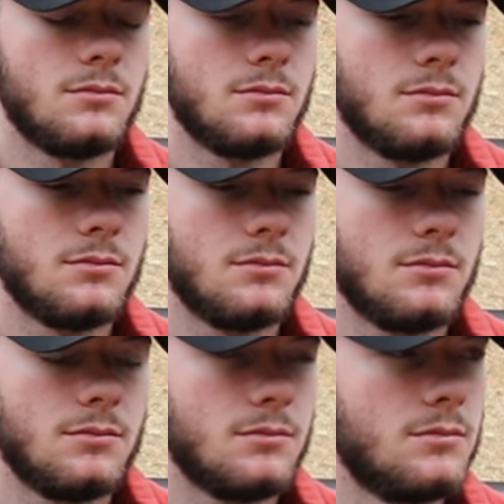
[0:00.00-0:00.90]

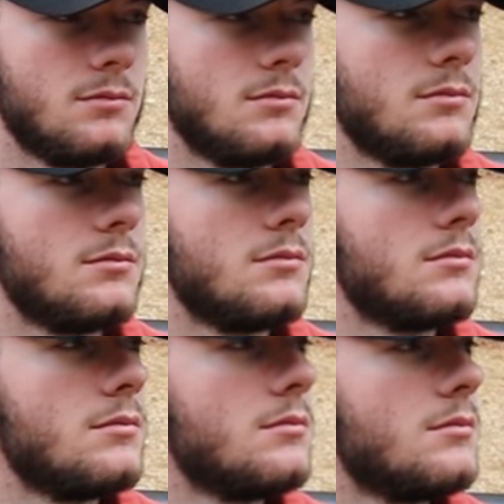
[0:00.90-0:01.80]

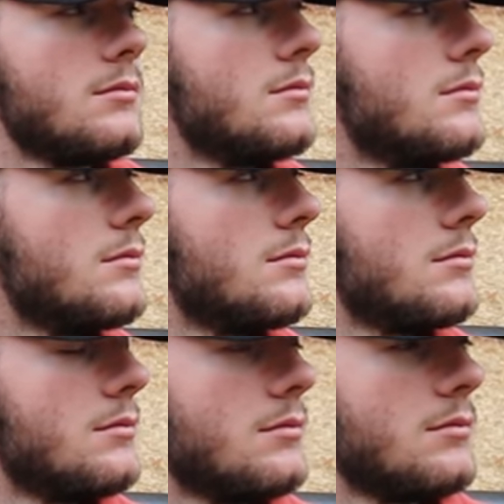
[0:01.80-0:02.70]

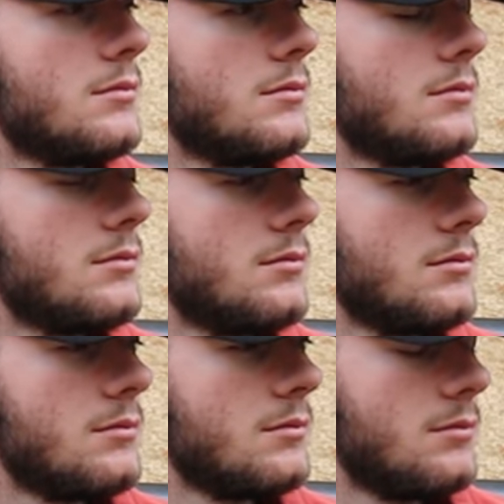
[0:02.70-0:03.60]

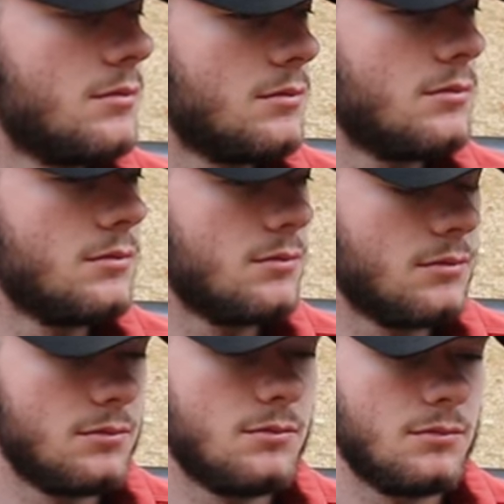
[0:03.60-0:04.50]

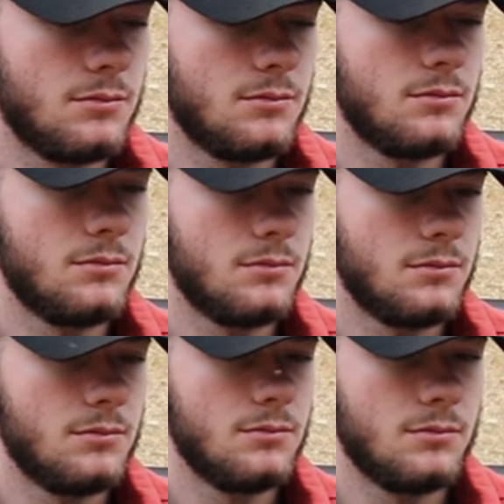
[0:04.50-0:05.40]

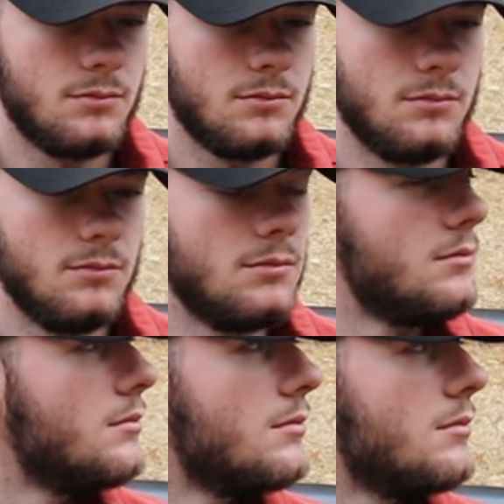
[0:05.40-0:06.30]

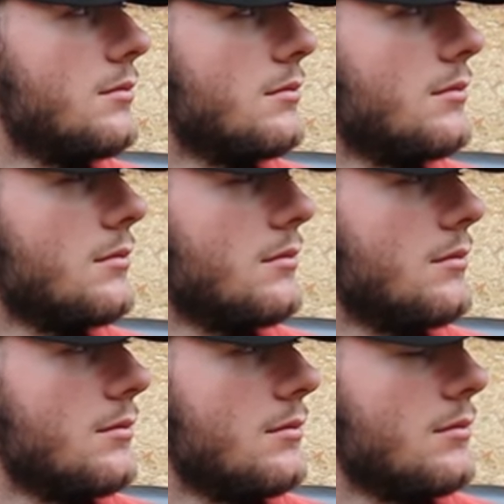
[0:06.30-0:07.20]

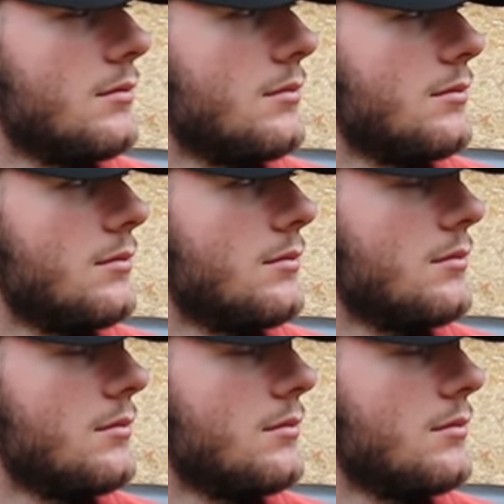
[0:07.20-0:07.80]
(silent)